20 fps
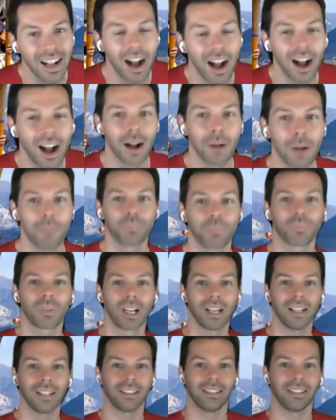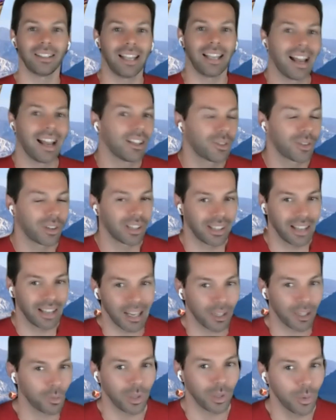The answer is
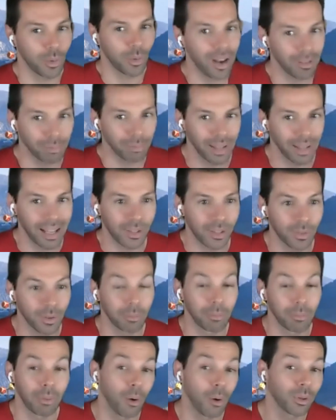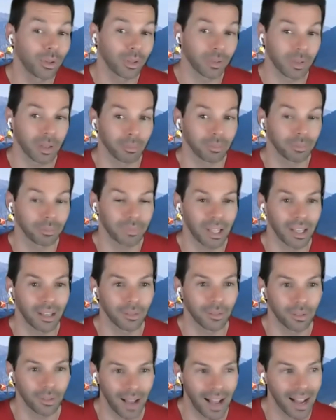yes, we do have plans for both of them.
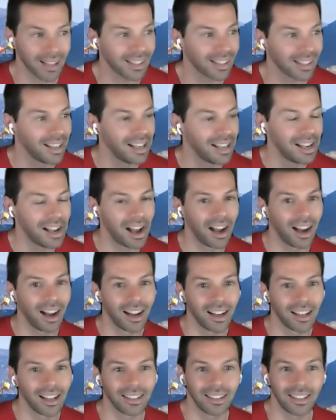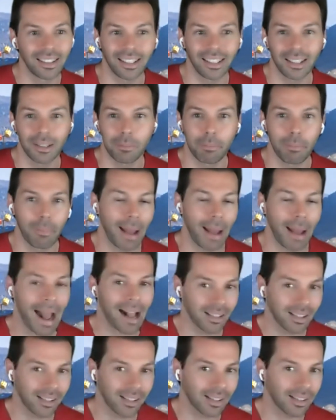In fact, the
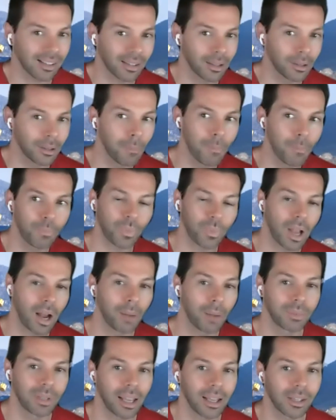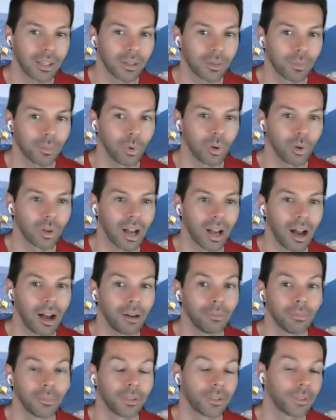badge system updates will
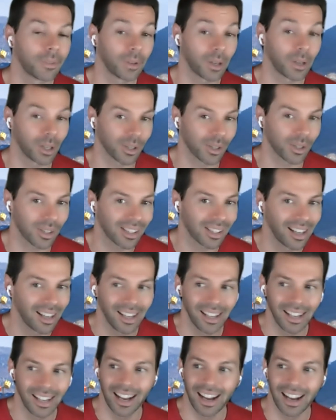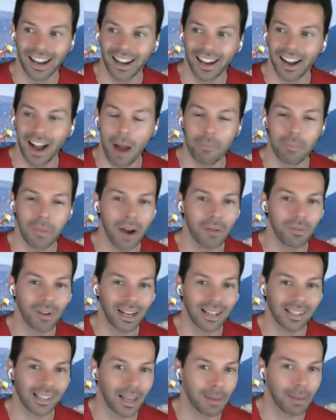come first. I'm not
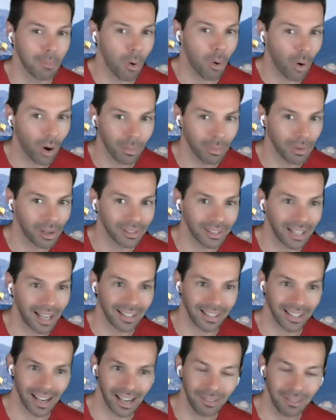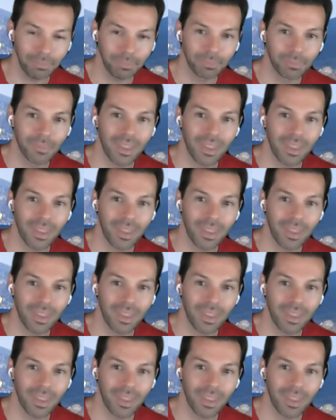ready to say more about that yet.